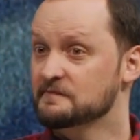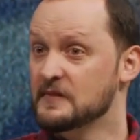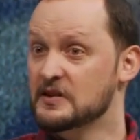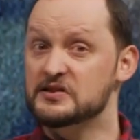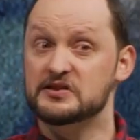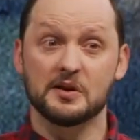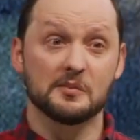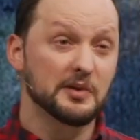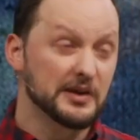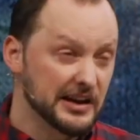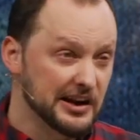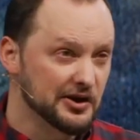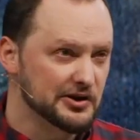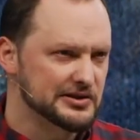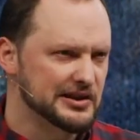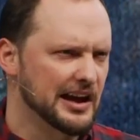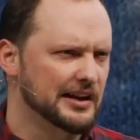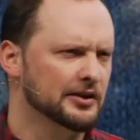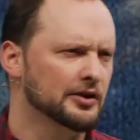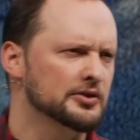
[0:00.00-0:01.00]
And somebody
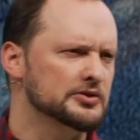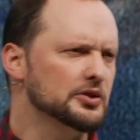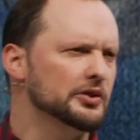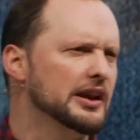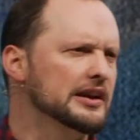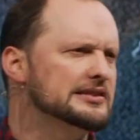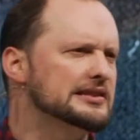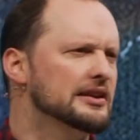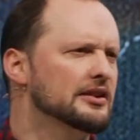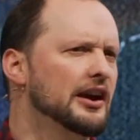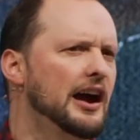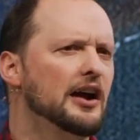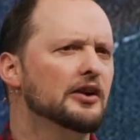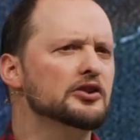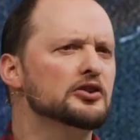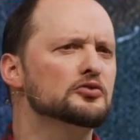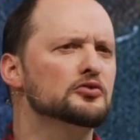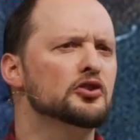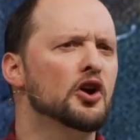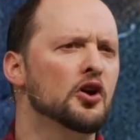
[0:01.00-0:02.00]
hears that and goes, okay, Taylor, how do
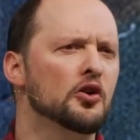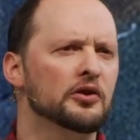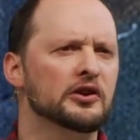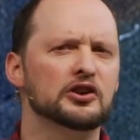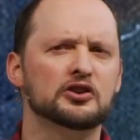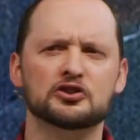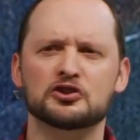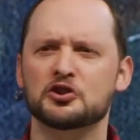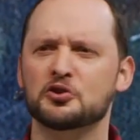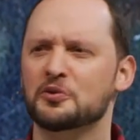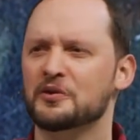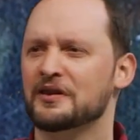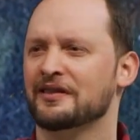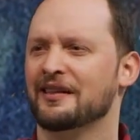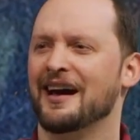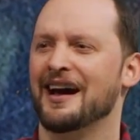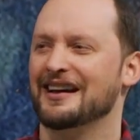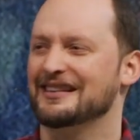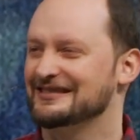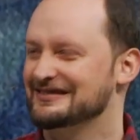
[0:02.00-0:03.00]
you know that you're doing
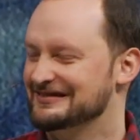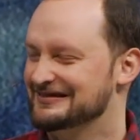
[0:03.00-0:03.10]
that?